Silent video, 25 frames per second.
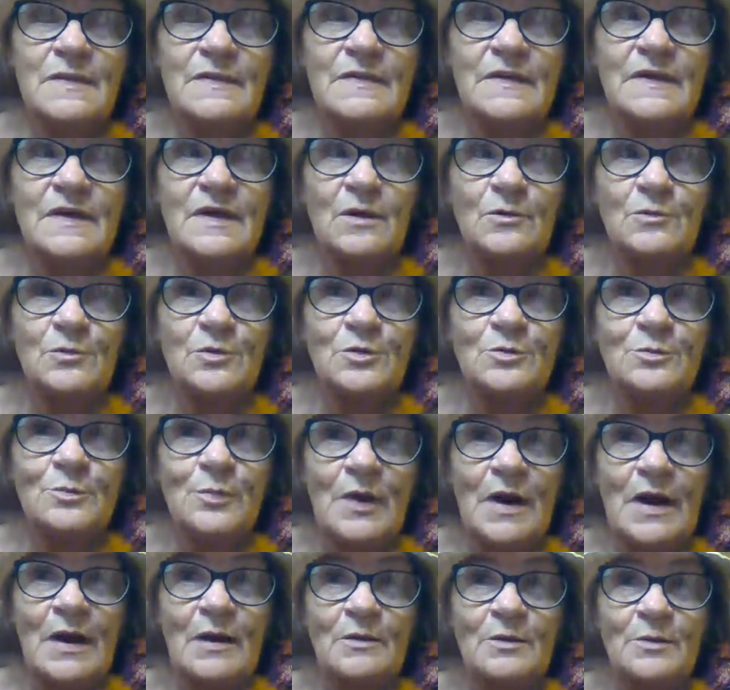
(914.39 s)
I think I'll do
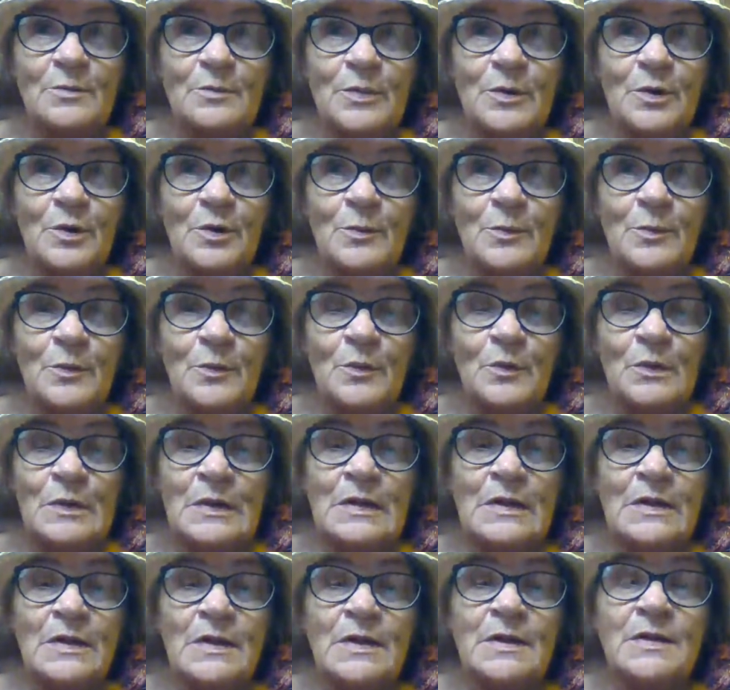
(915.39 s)
brown and purple.
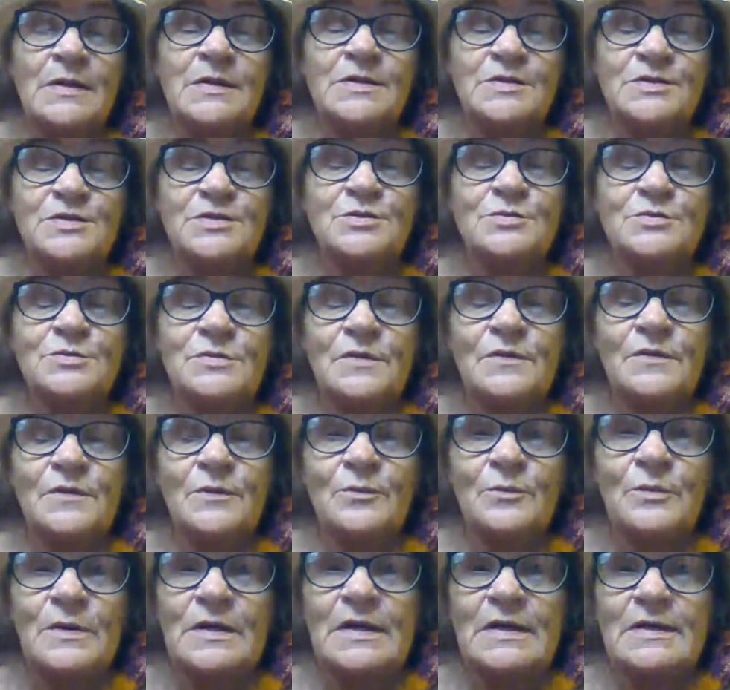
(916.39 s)
It's using
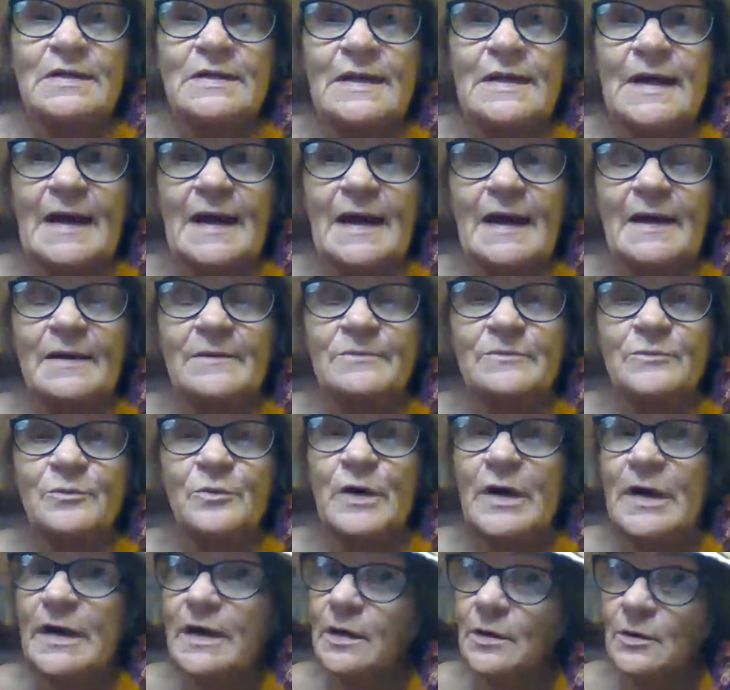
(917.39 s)
the Rit dye,
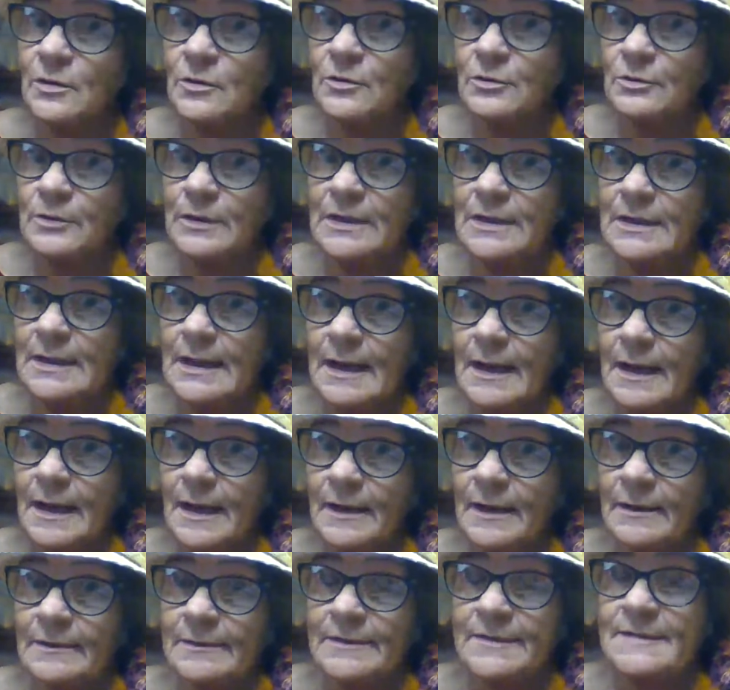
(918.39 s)
regular Rit
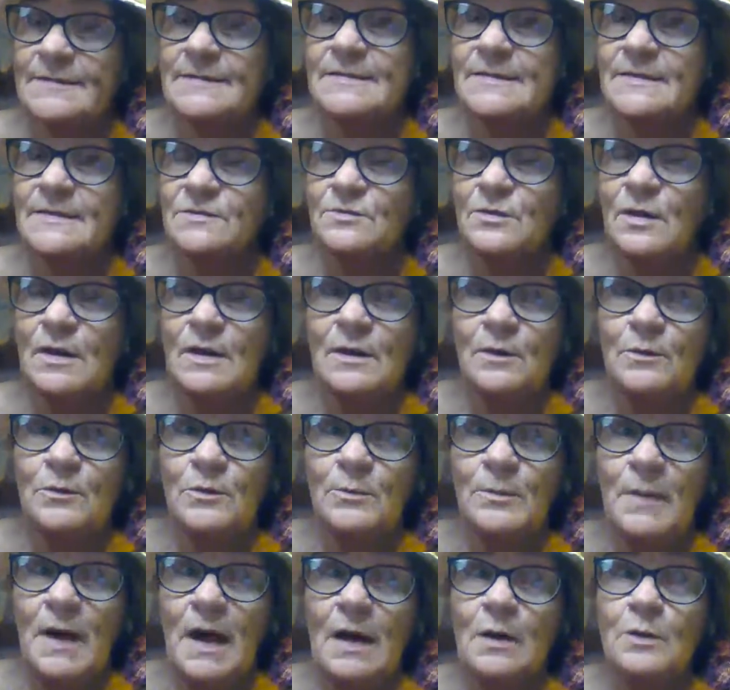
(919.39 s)
dye. It says right on
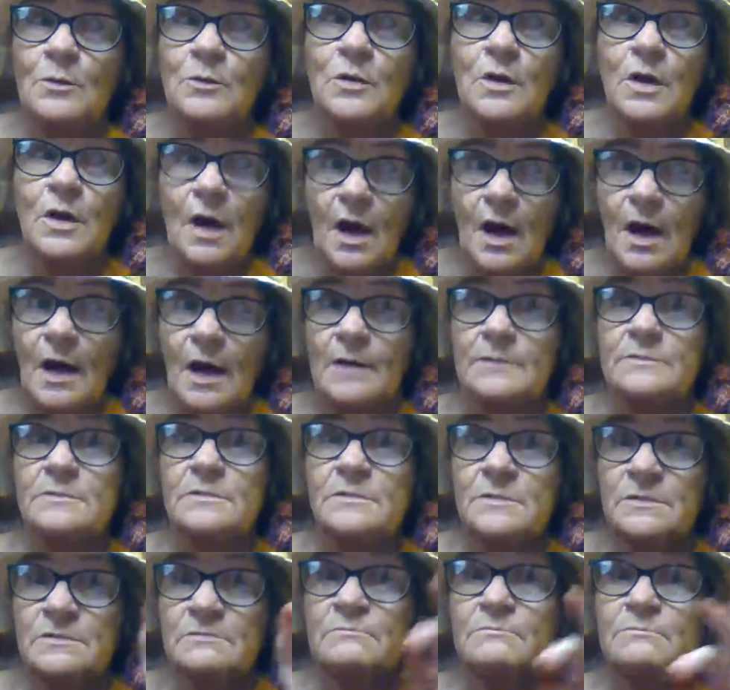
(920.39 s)
the bottle,
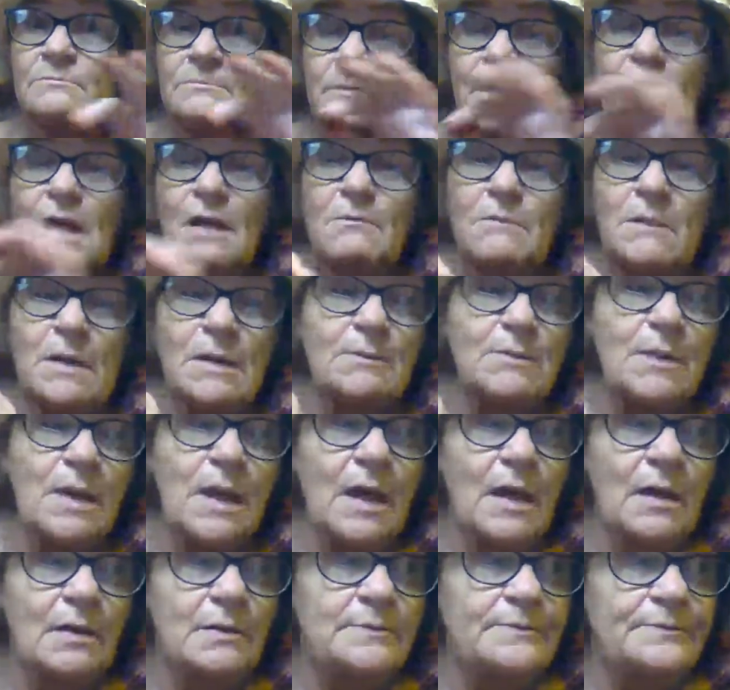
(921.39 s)
cotton, blah, blah,
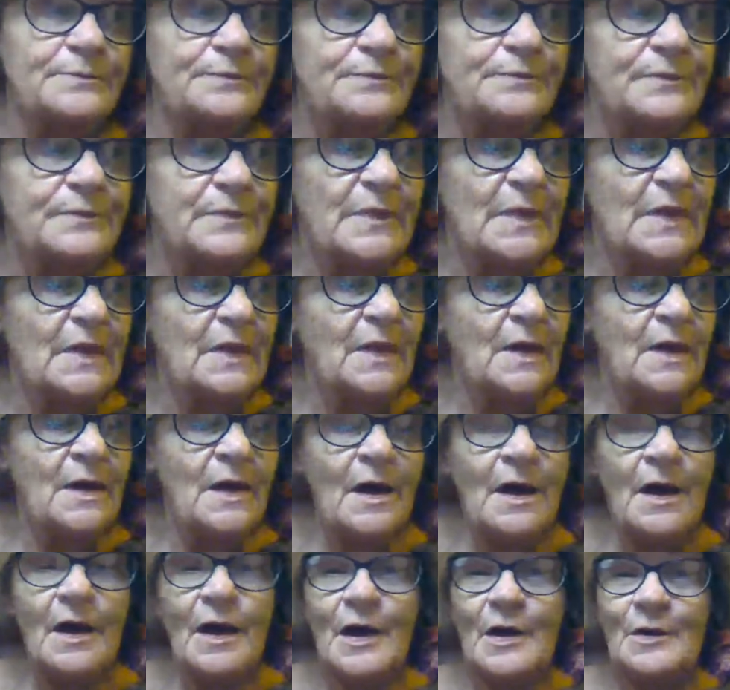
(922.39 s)
blah.
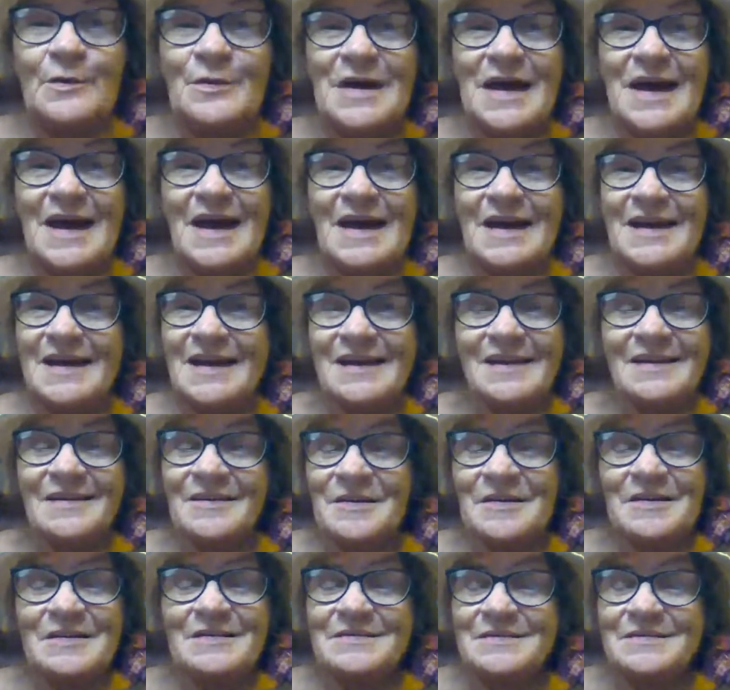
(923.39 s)
Okay,
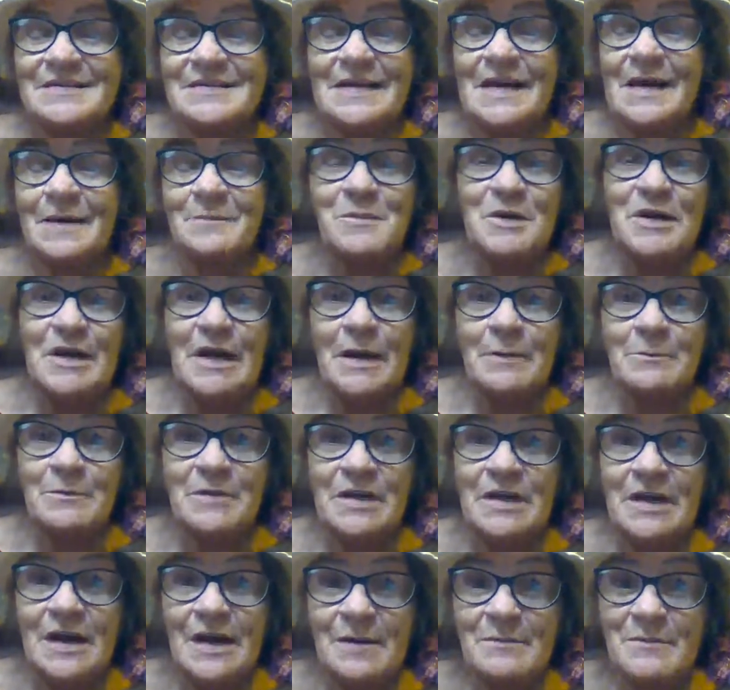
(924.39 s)
yammer,
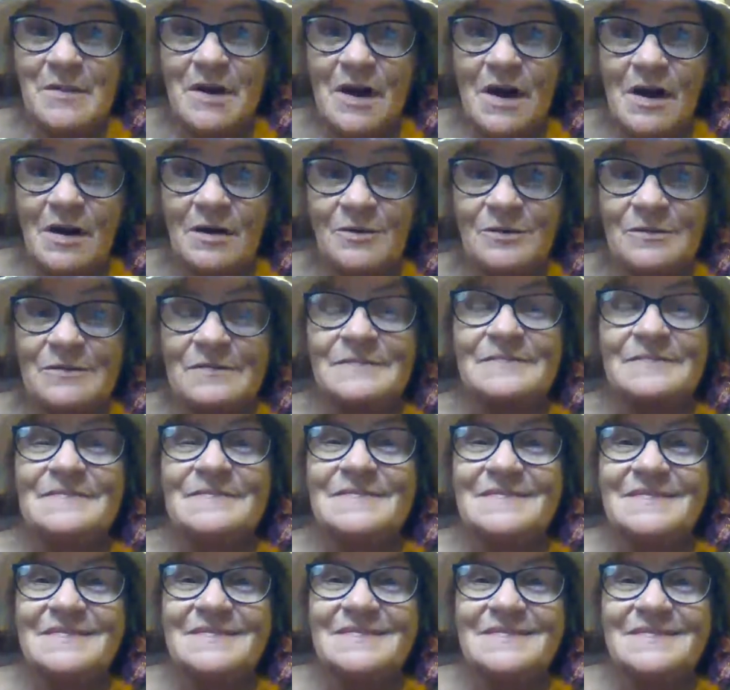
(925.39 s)
yammer, yammer on.
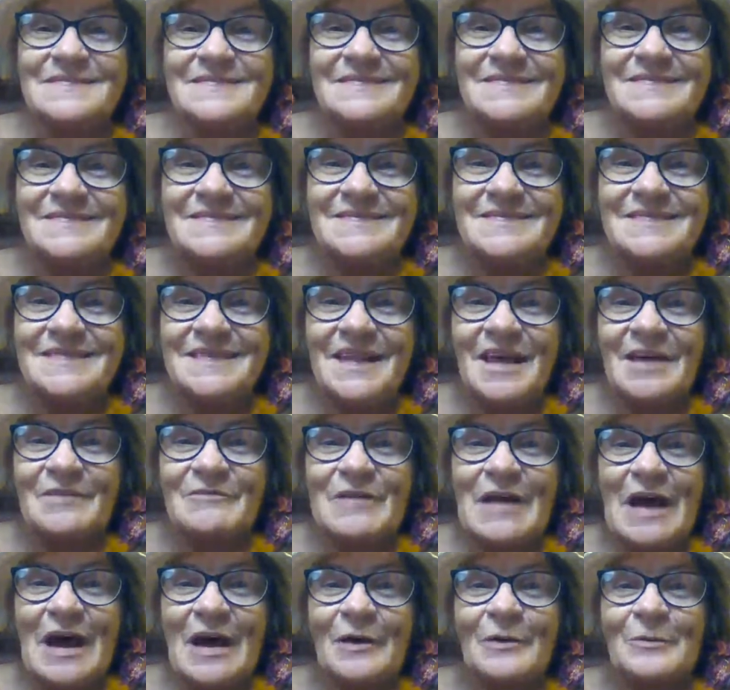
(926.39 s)

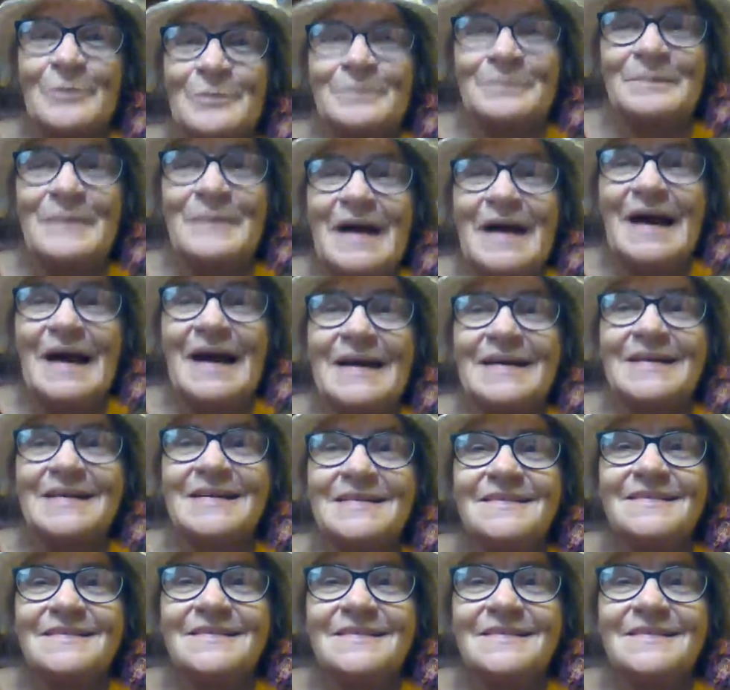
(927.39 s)
Love y'all. Bye.